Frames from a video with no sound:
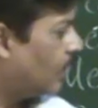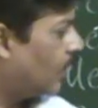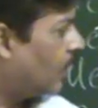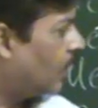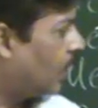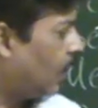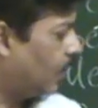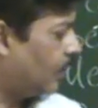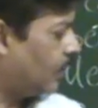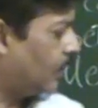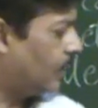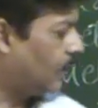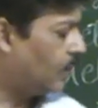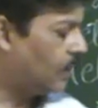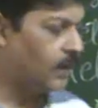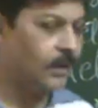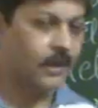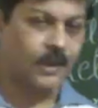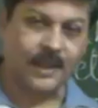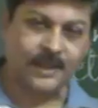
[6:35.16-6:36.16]

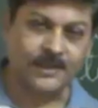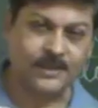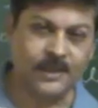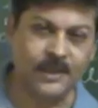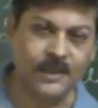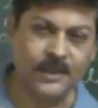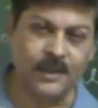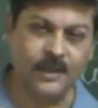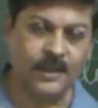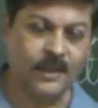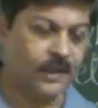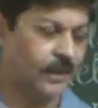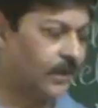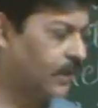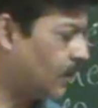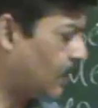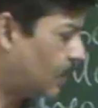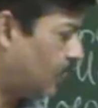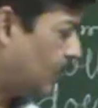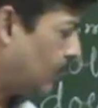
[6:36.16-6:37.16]
And lastly, here
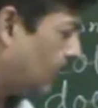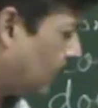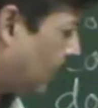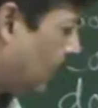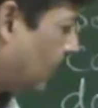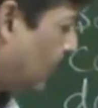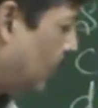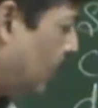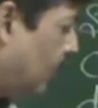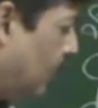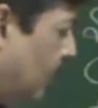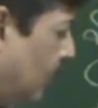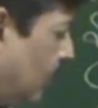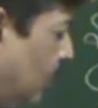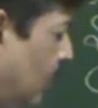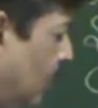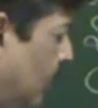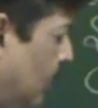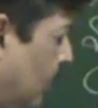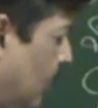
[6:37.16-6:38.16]
are the
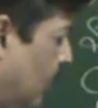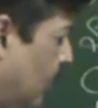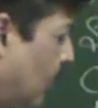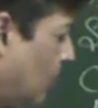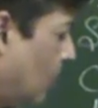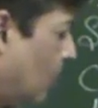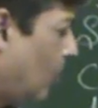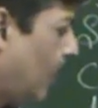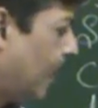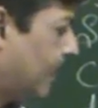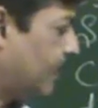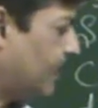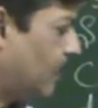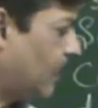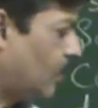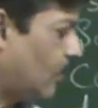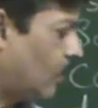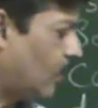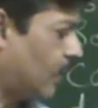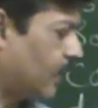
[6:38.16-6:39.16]

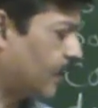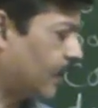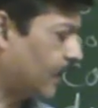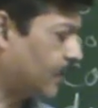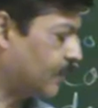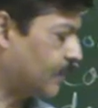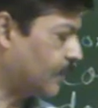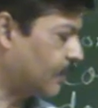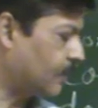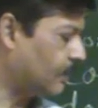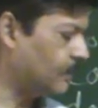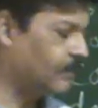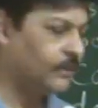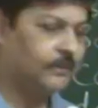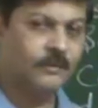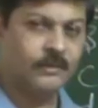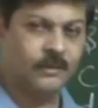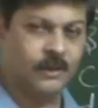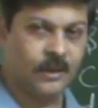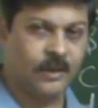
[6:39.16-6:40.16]
quasi contracts.
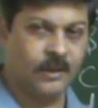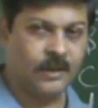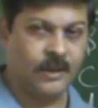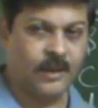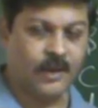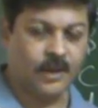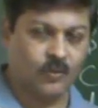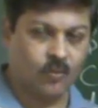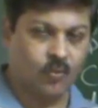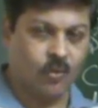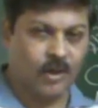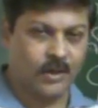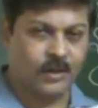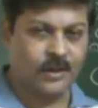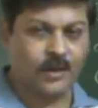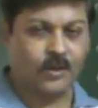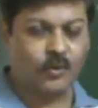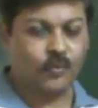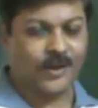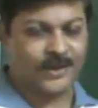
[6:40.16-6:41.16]
Here, what
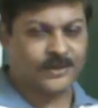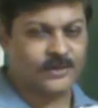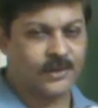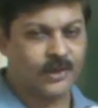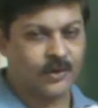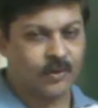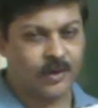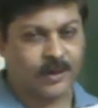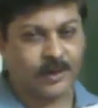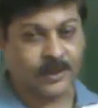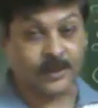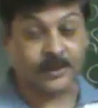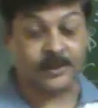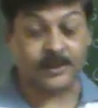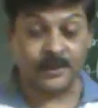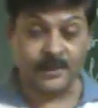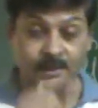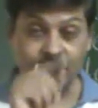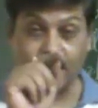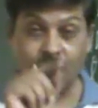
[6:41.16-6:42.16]
are quasi contracts?
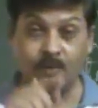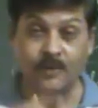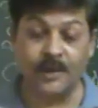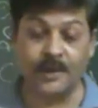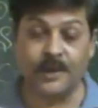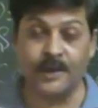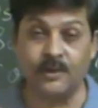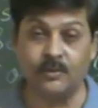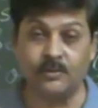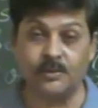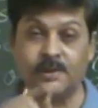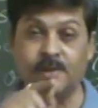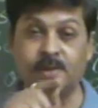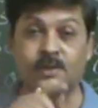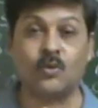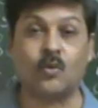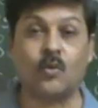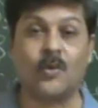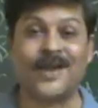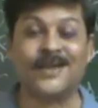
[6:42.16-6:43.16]
See, the word used
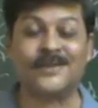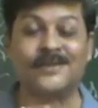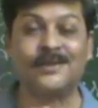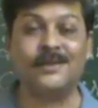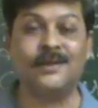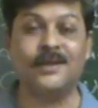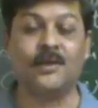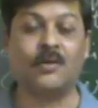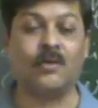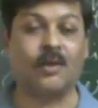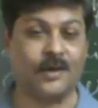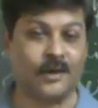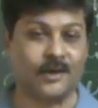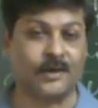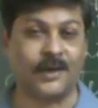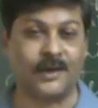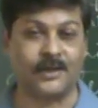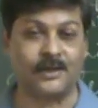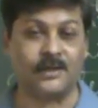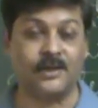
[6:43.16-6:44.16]
is quasi
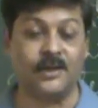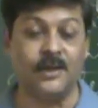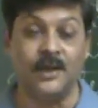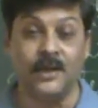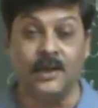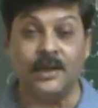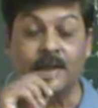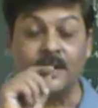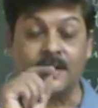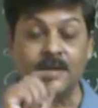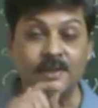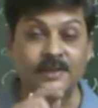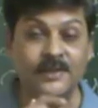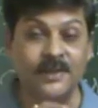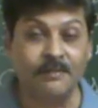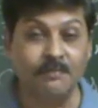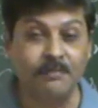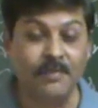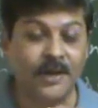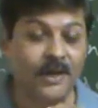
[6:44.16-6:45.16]
contracts,
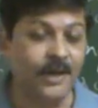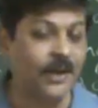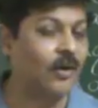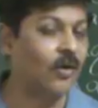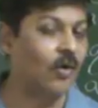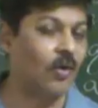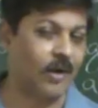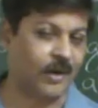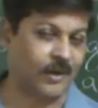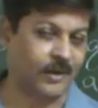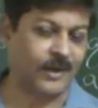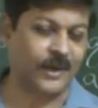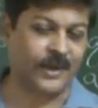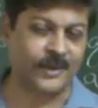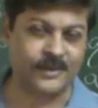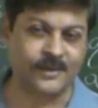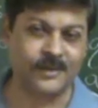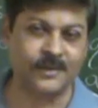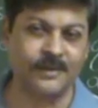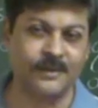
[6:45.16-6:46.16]
resembling
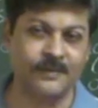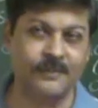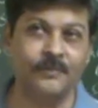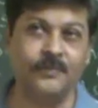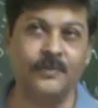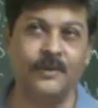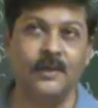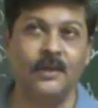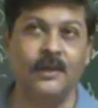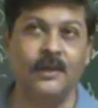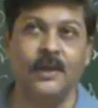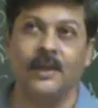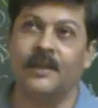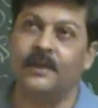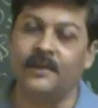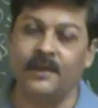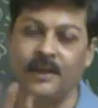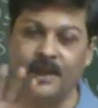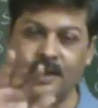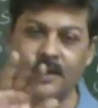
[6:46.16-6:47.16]
contracts.
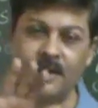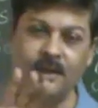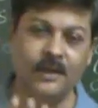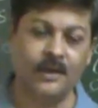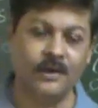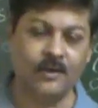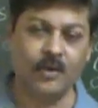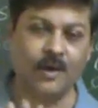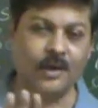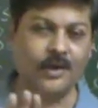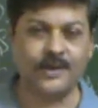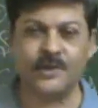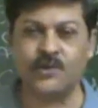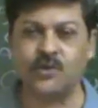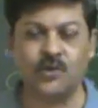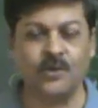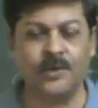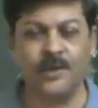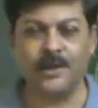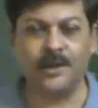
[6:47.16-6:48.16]
They are not
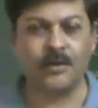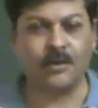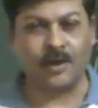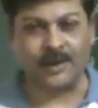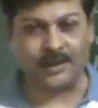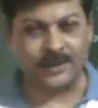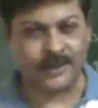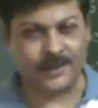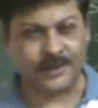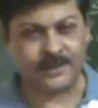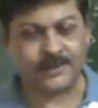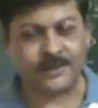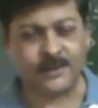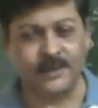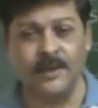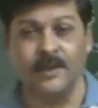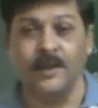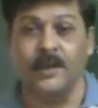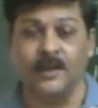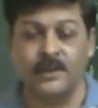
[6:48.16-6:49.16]
actually
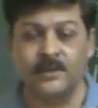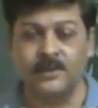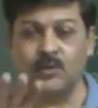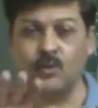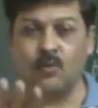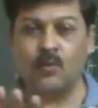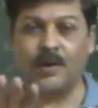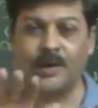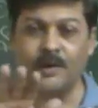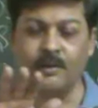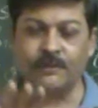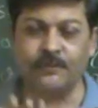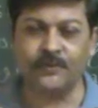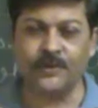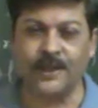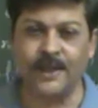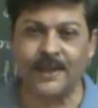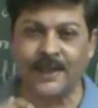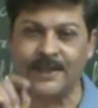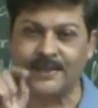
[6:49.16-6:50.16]
contracts. So one of
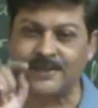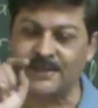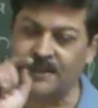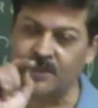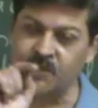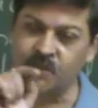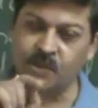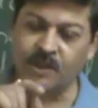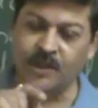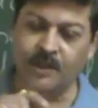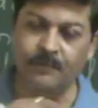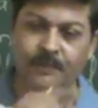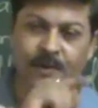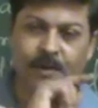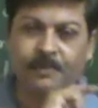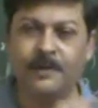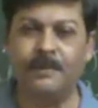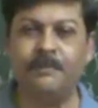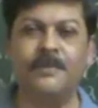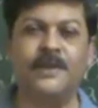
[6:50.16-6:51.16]
the essential
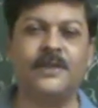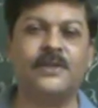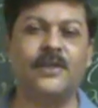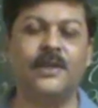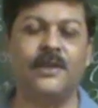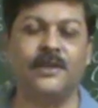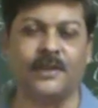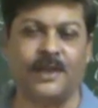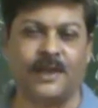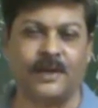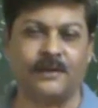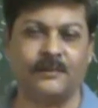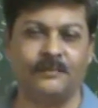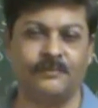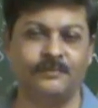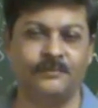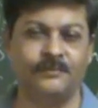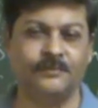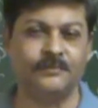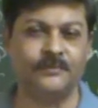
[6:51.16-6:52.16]
will be missing there.
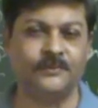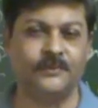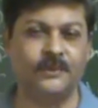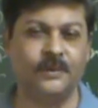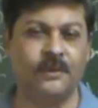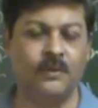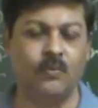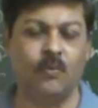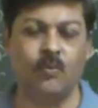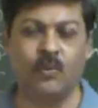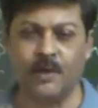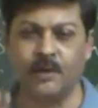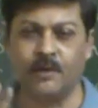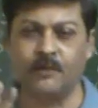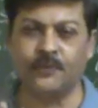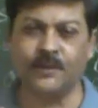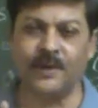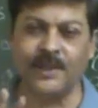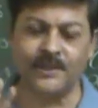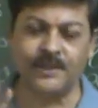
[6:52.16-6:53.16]
One
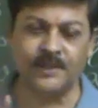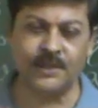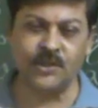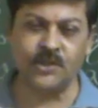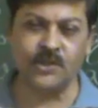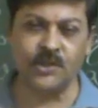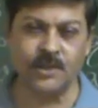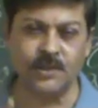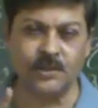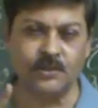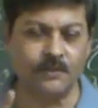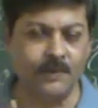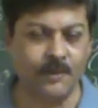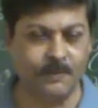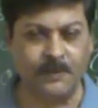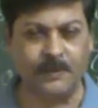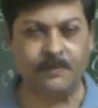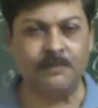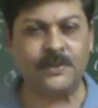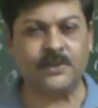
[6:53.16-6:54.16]
of the essentials will
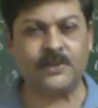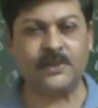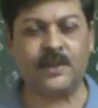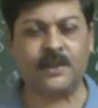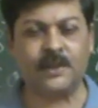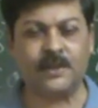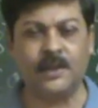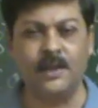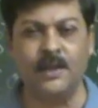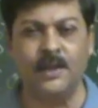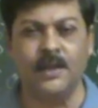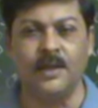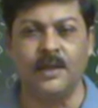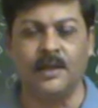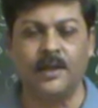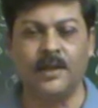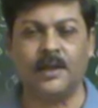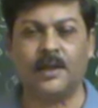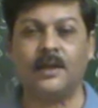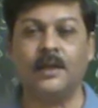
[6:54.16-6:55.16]
be missing
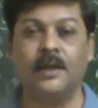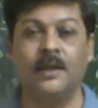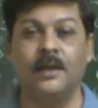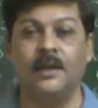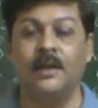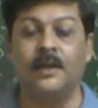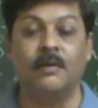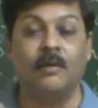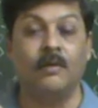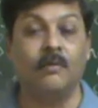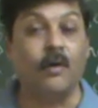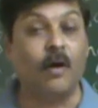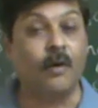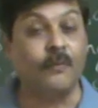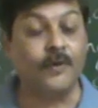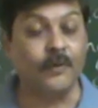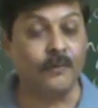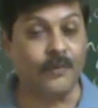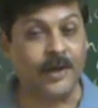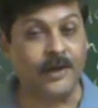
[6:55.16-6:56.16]
here
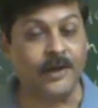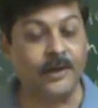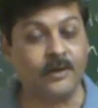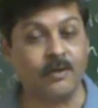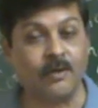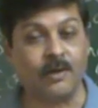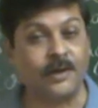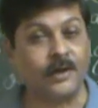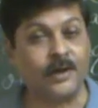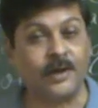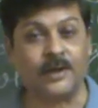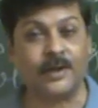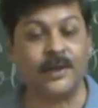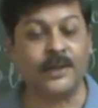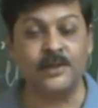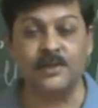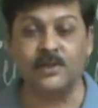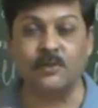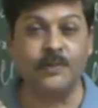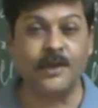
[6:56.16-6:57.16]
of a valid contract.
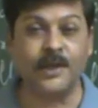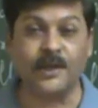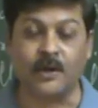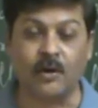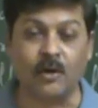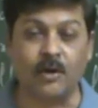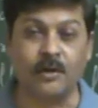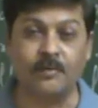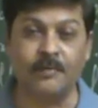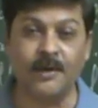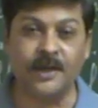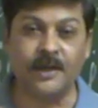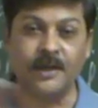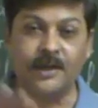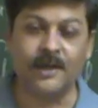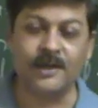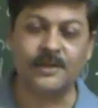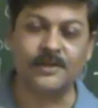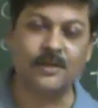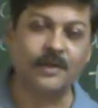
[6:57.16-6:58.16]
Hence, we cannot make
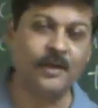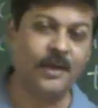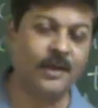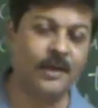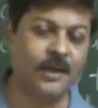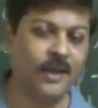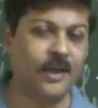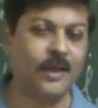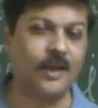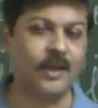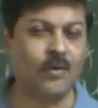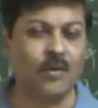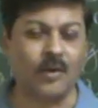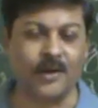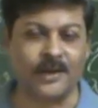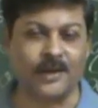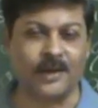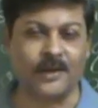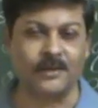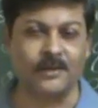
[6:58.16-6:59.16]
it as a
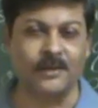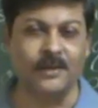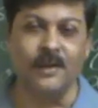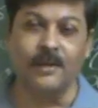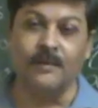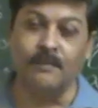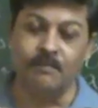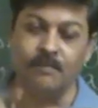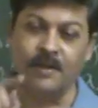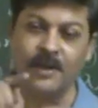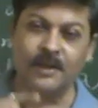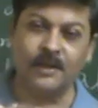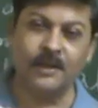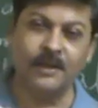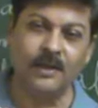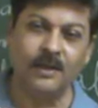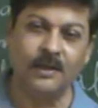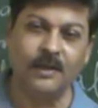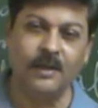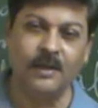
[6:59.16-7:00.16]
contract.
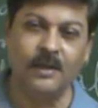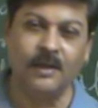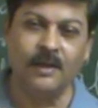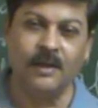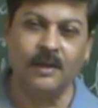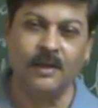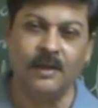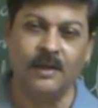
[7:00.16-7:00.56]
But